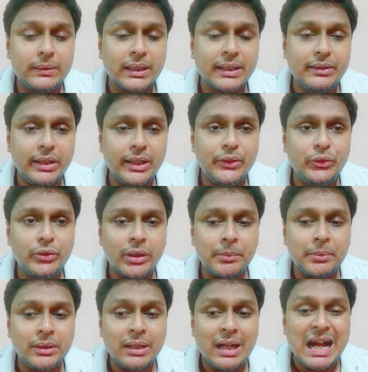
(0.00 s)
a great
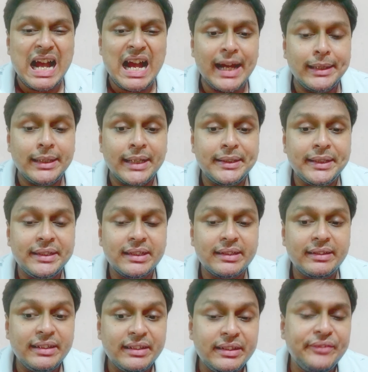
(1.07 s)
job in highlighting the
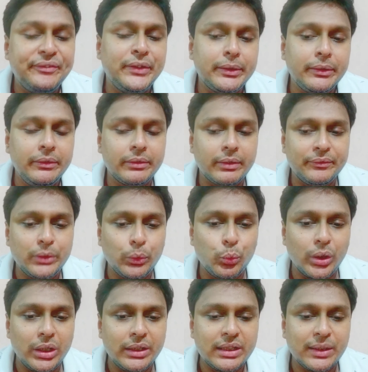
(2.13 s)
significance of the
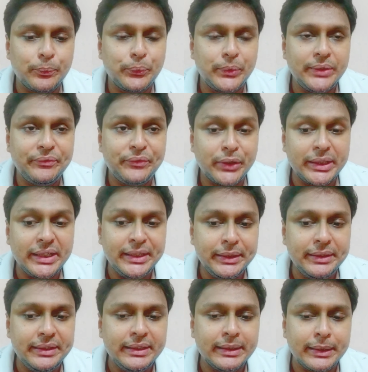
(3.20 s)
World Cup win for
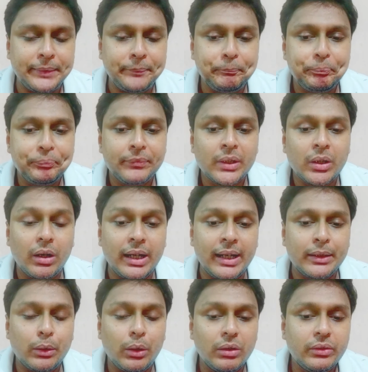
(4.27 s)
India,
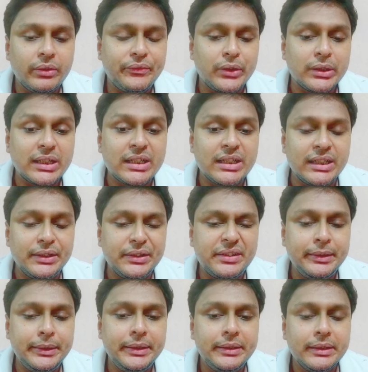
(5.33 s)
and also for the
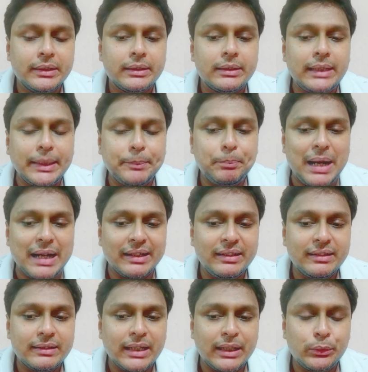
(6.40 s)
country like
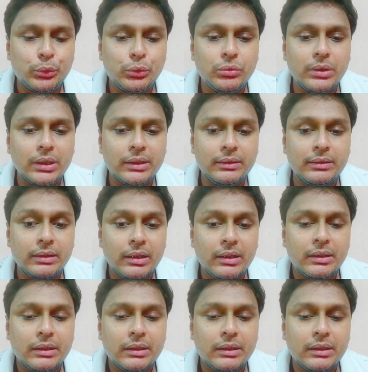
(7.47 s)
Pakistan, who was